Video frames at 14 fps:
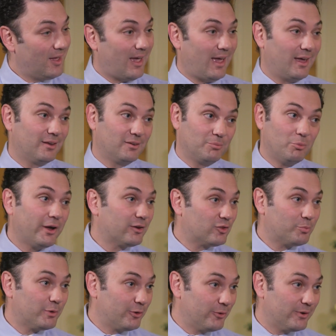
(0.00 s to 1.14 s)
And in my
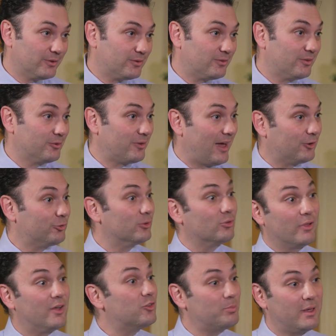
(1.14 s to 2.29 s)
experience, there's actually
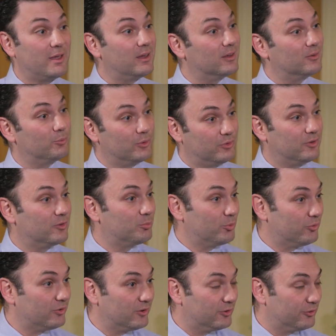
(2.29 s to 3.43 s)
less pain with these
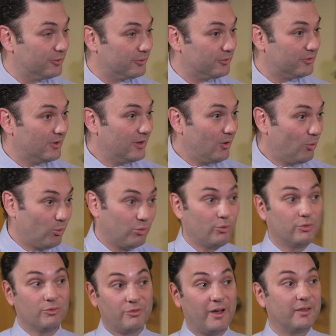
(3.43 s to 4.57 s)
procedures, although
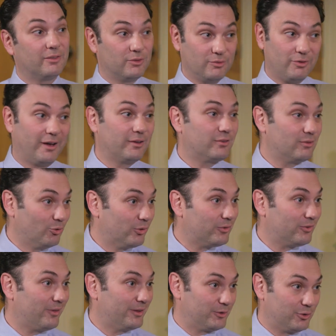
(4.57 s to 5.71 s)
the device
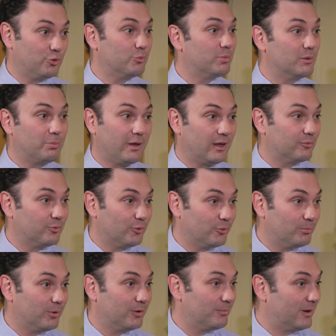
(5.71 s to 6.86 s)
looks like it could be painful,
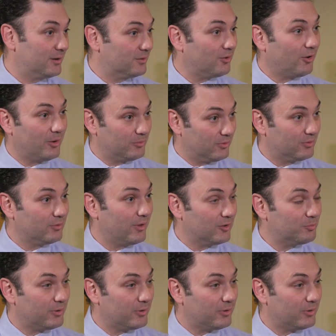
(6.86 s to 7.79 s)
but many times it's less